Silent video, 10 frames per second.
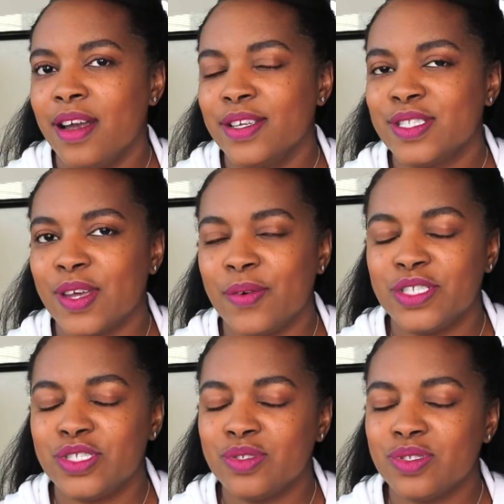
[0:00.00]
So
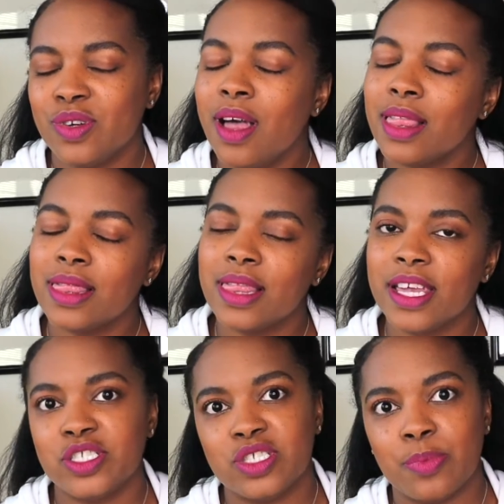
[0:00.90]
as usual,
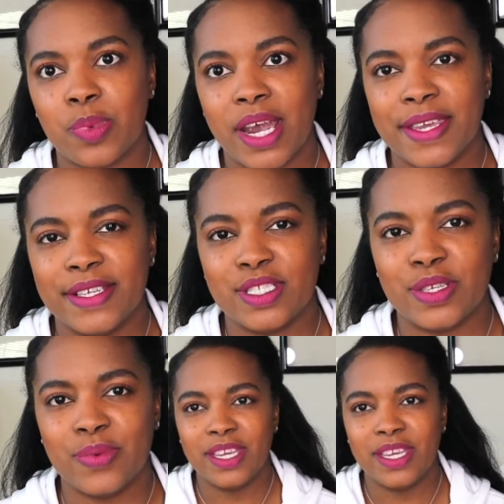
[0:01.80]
let's jump right into